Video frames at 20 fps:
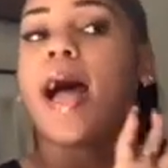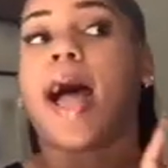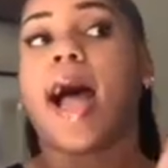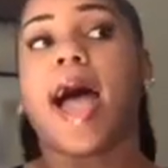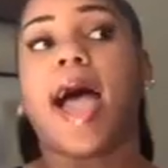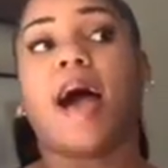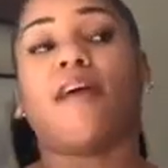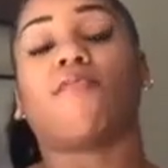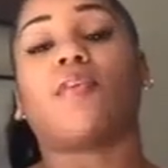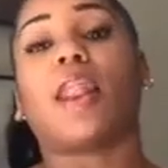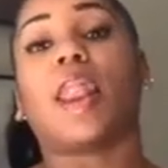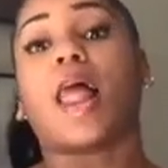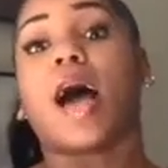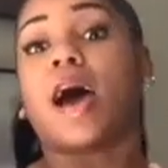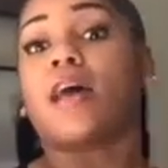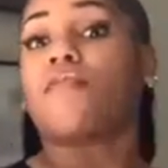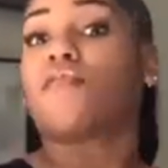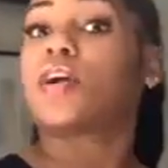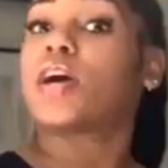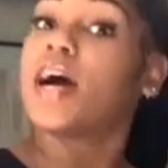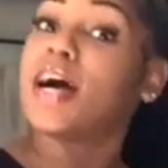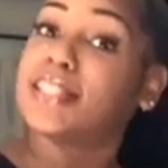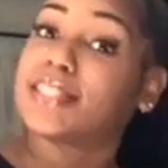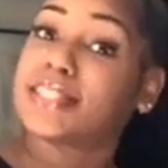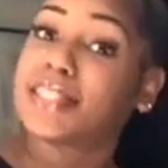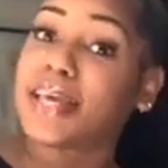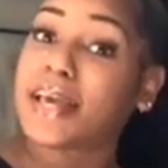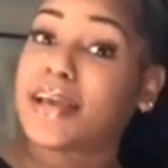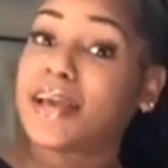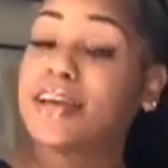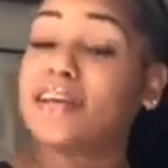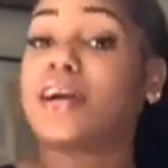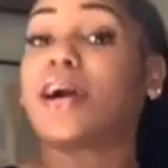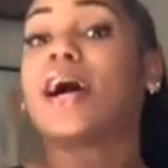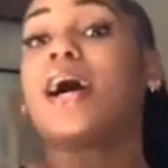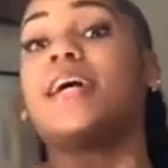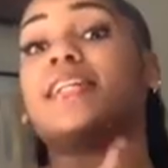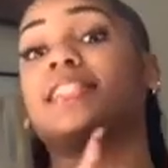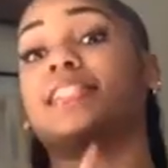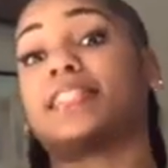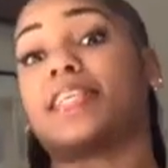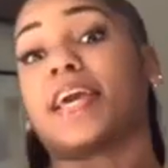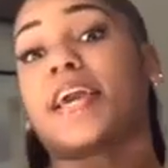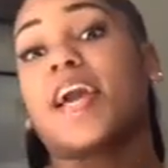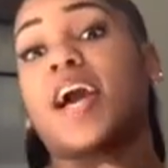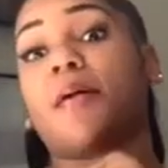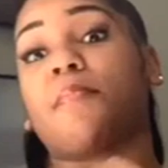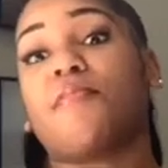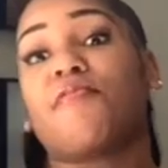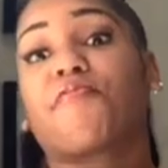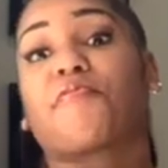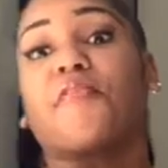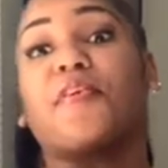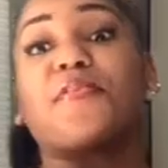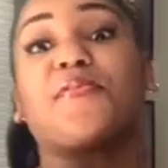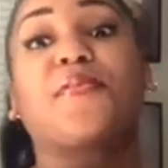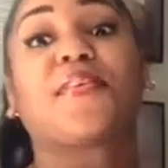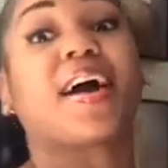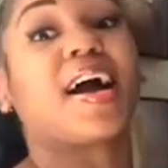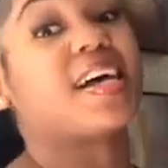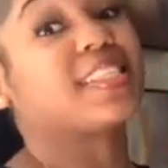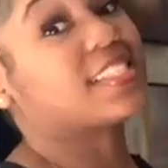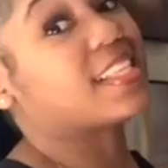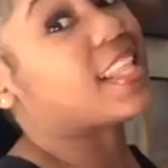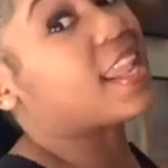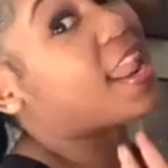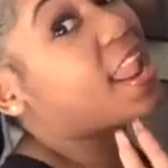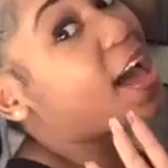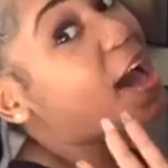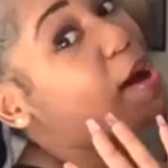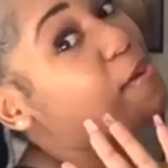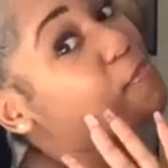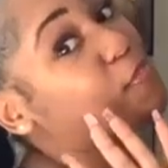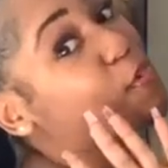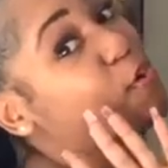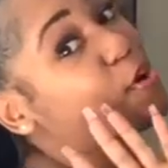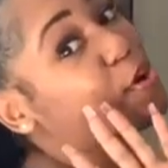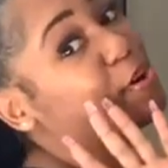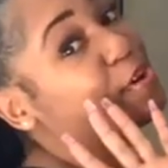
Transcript: I have a lot of content content coming for you guys, a lot more